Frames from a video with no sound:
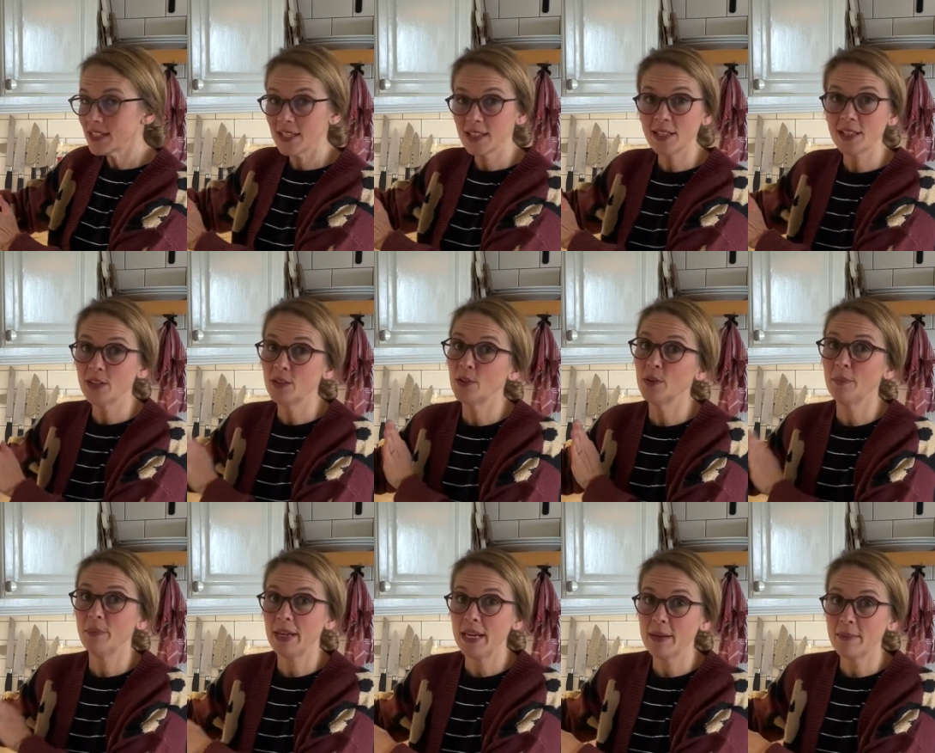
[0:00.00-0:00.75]

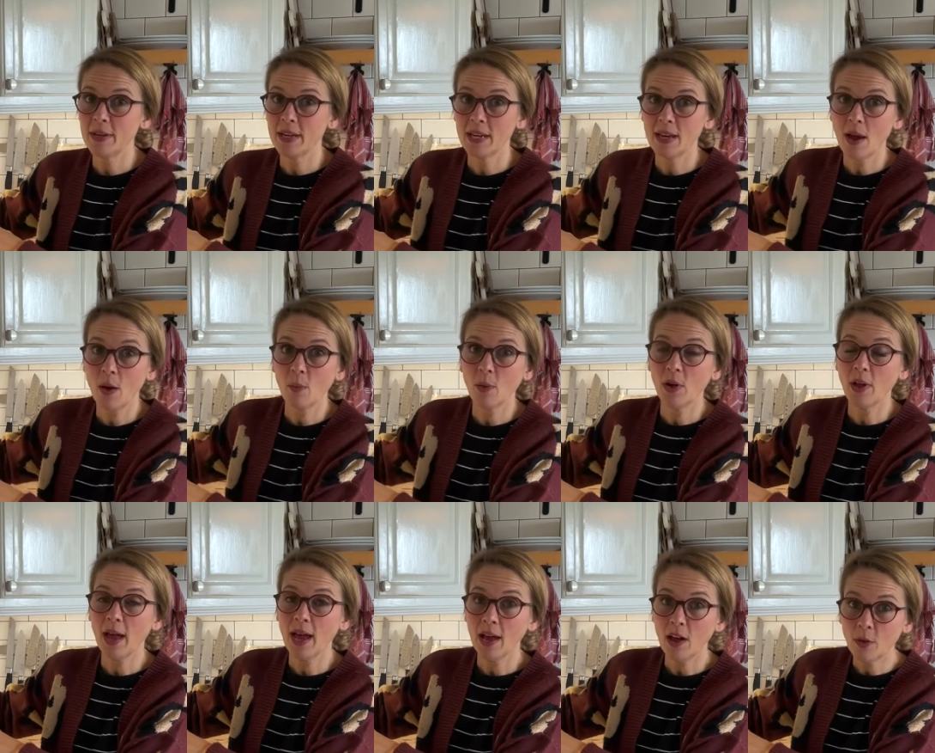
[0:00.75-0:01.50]
little baby
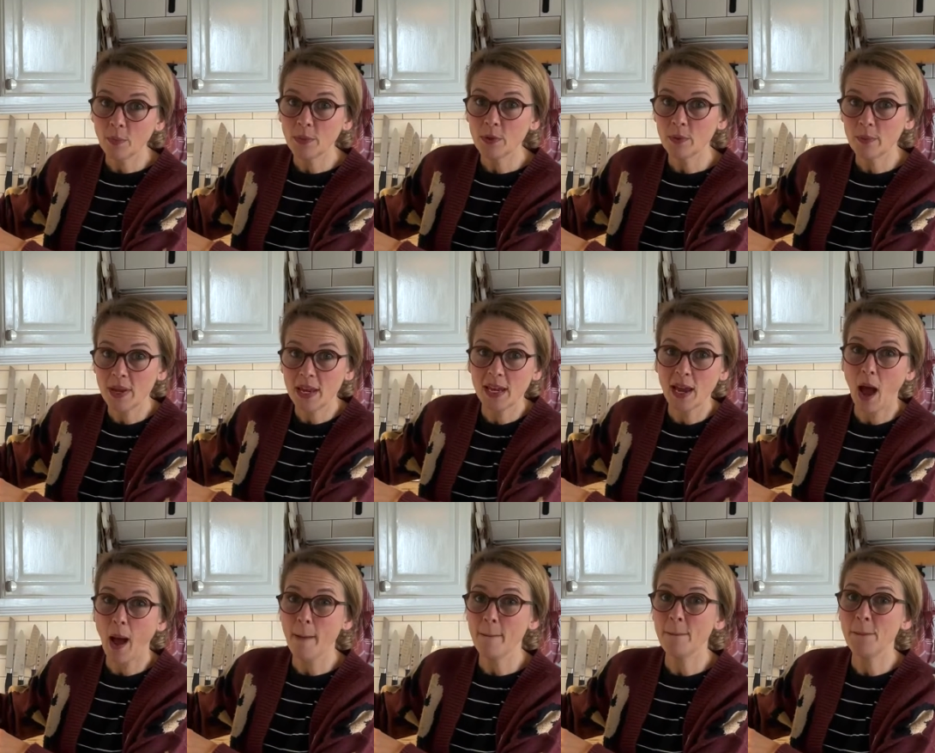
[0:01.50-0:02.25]
will help you
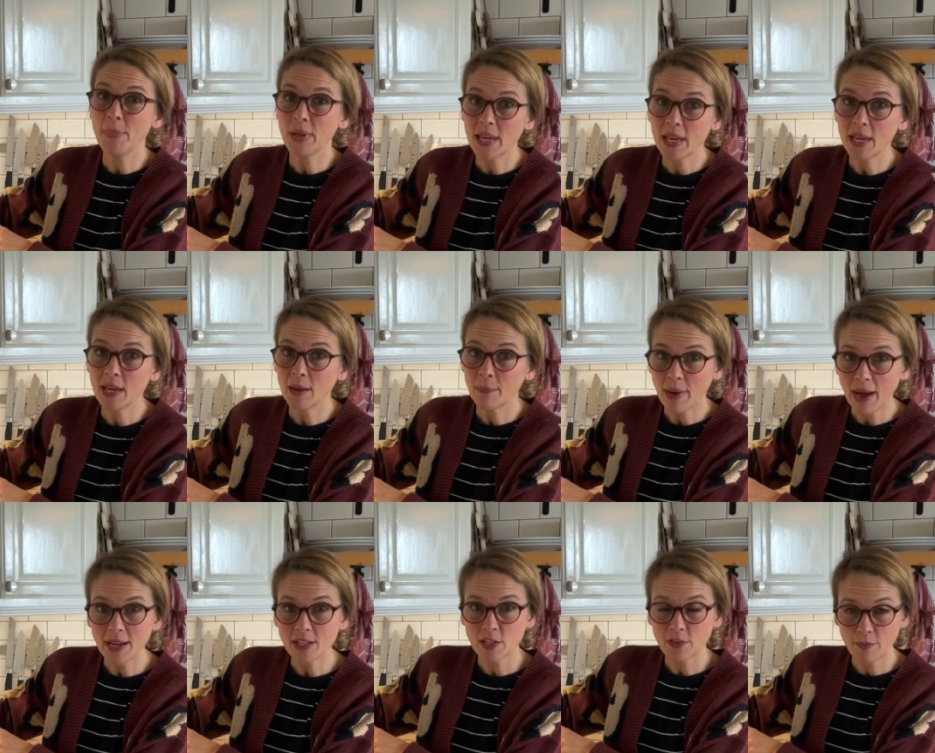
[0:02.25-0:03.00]
make a big
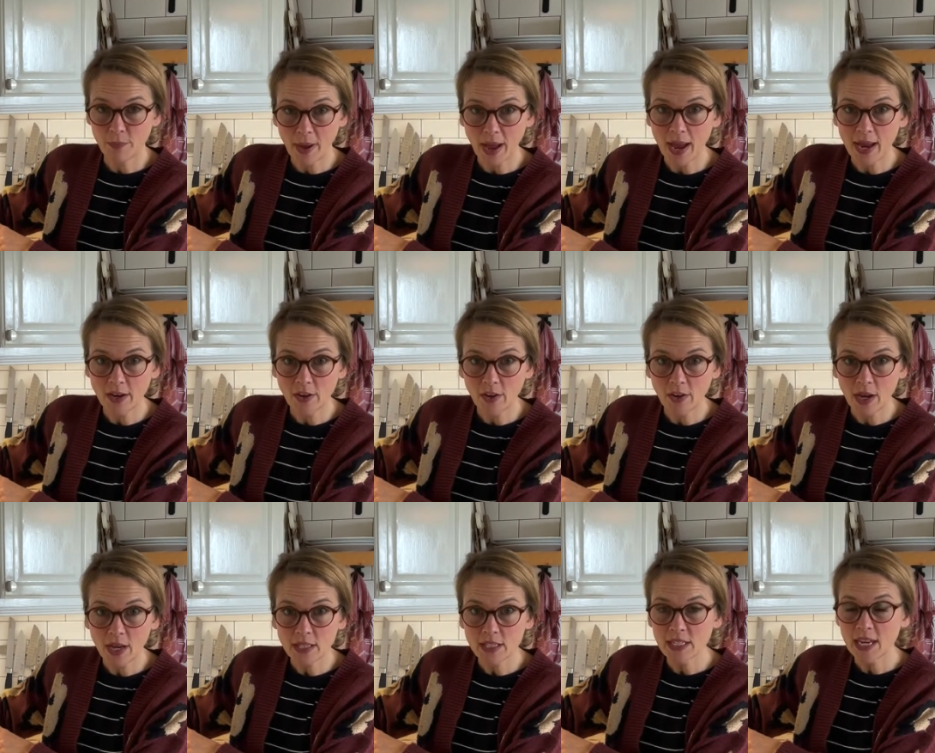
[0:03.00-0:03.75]
batch of pie
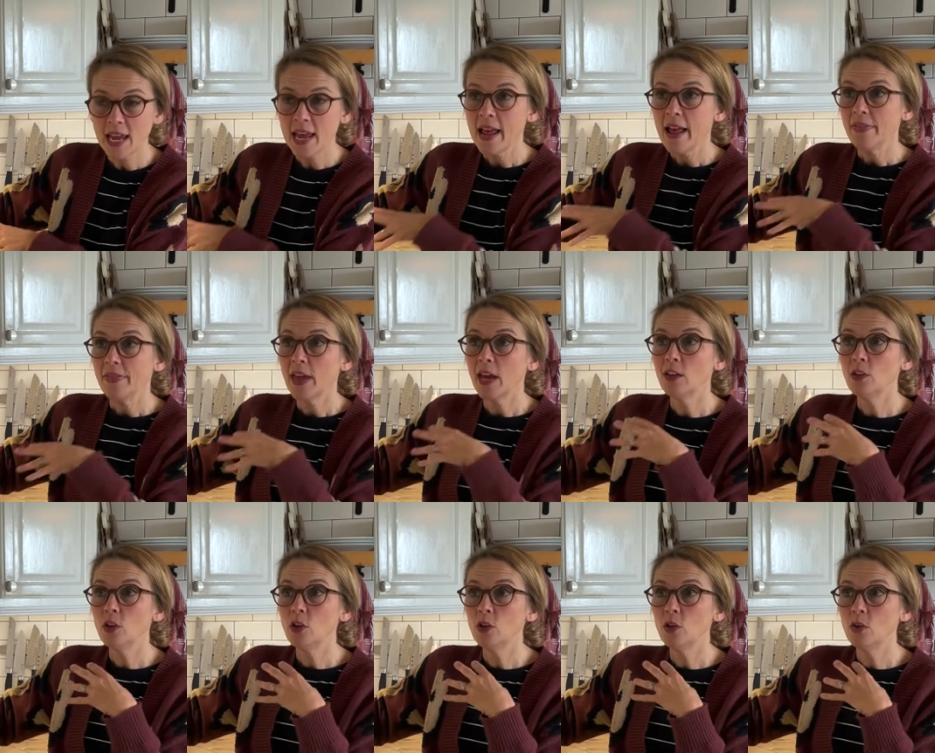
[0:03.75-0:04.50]
crust
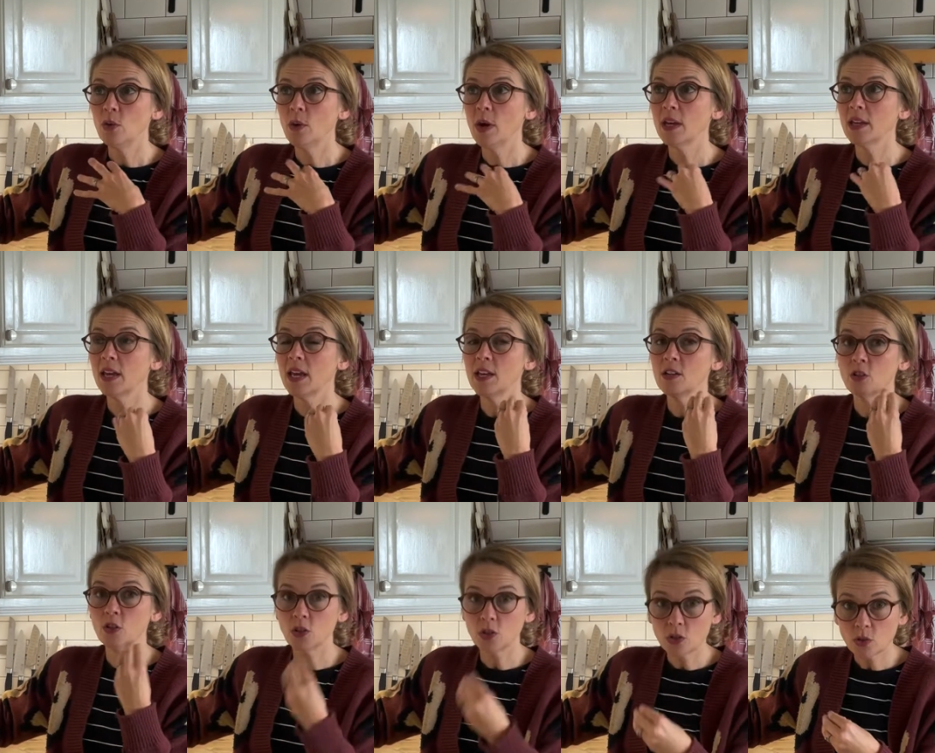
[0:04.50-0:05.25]
that you
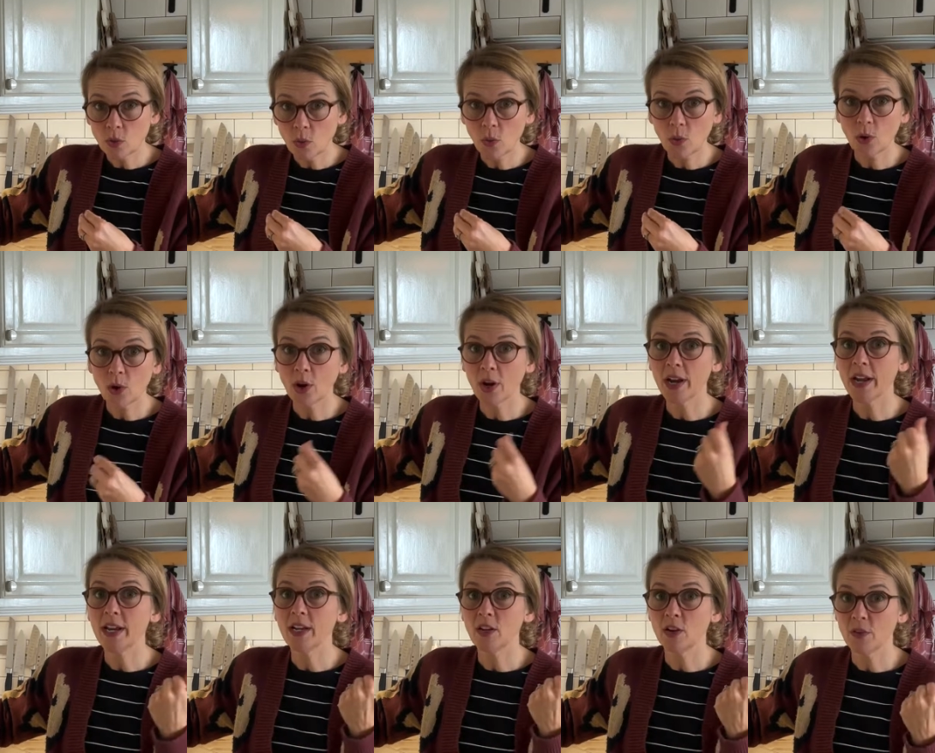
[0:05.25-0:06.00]
can store
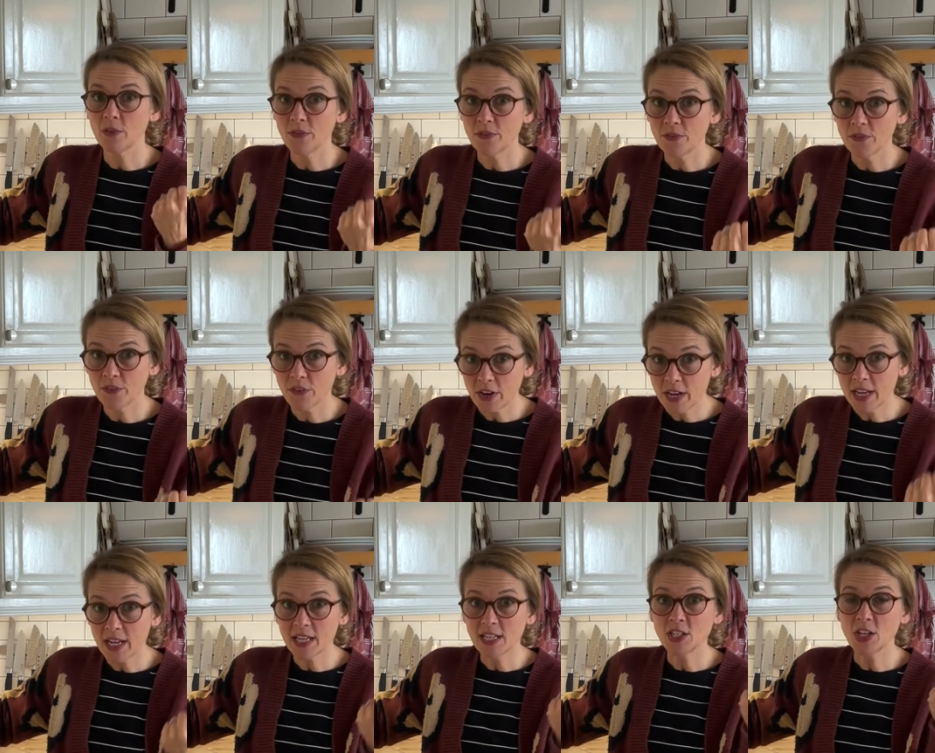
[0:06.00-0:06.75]
in your
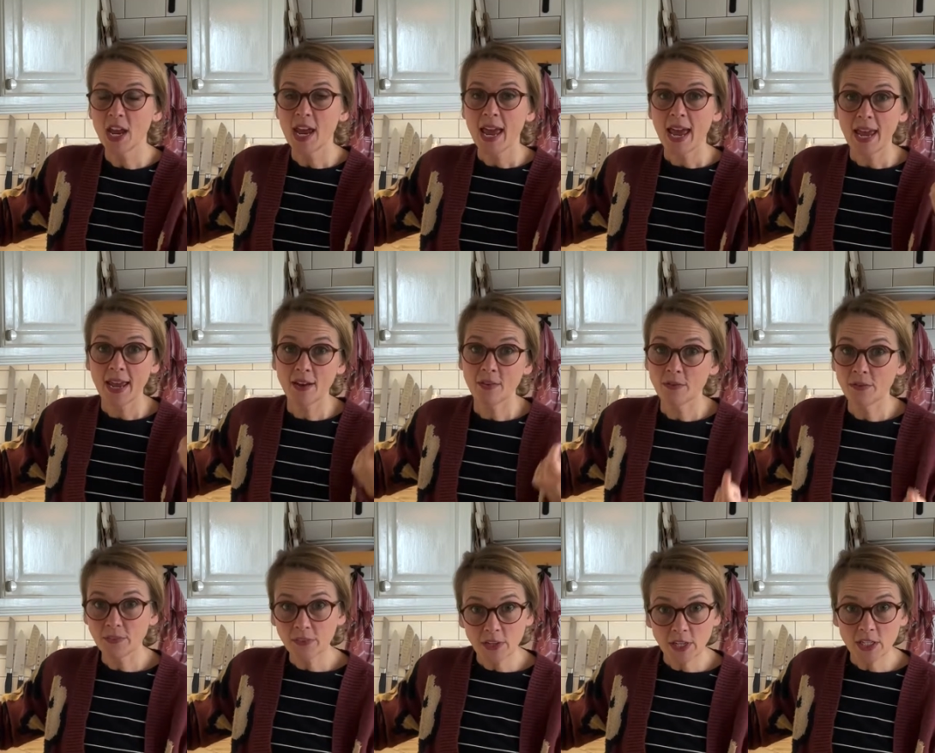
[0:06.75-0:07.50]
fridge and
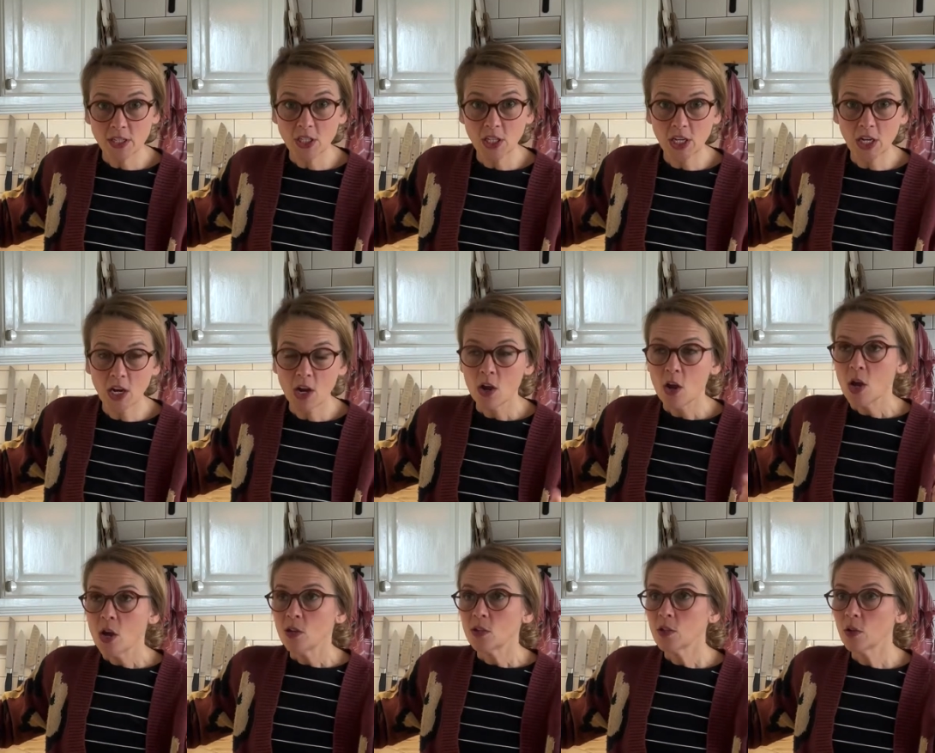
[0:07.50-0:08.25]
freezer
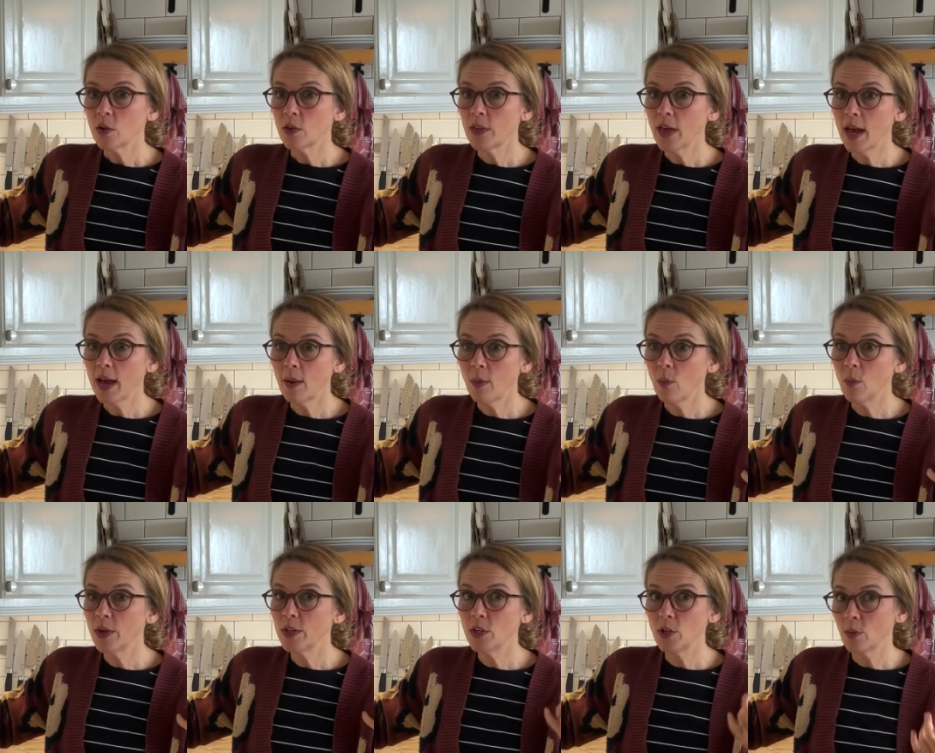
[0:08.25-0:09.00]
so that
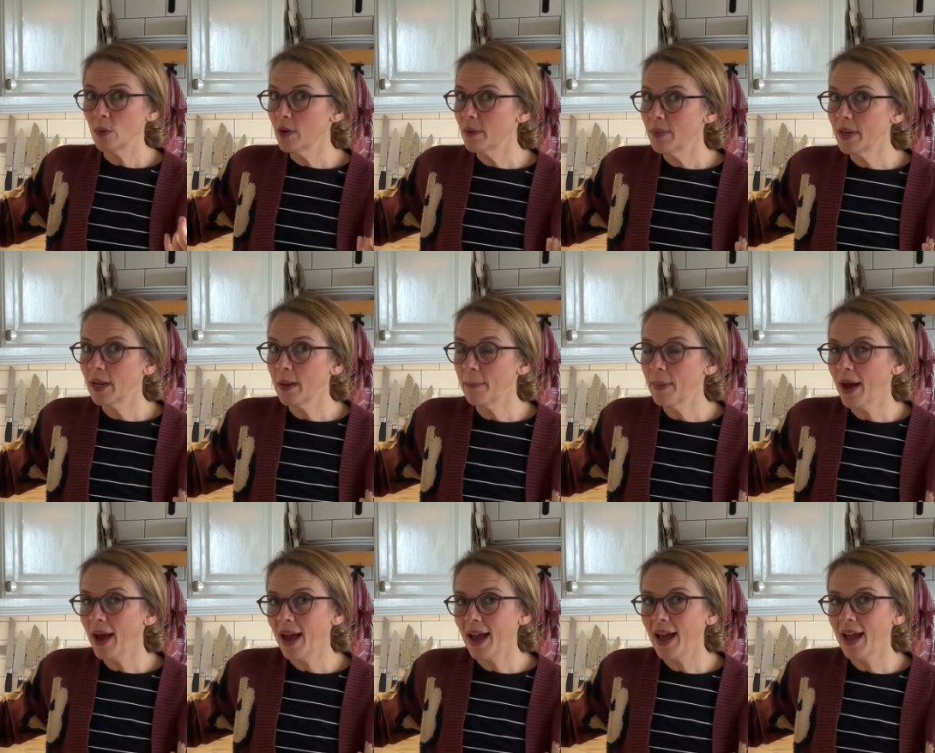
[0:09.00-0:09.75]
when you want to make a
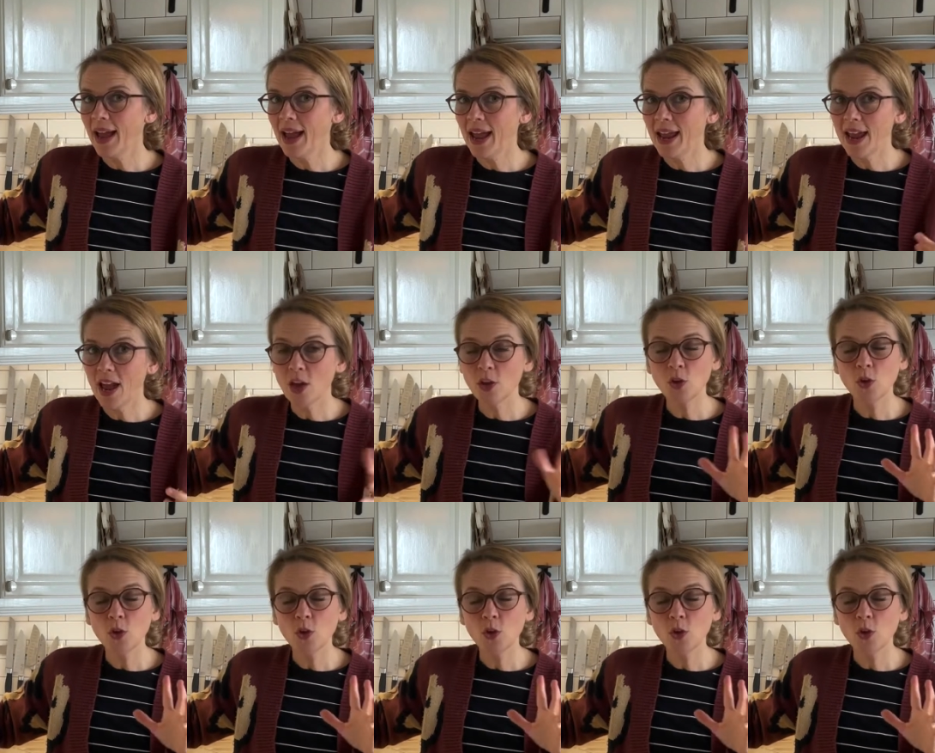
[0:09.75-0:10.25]
pie,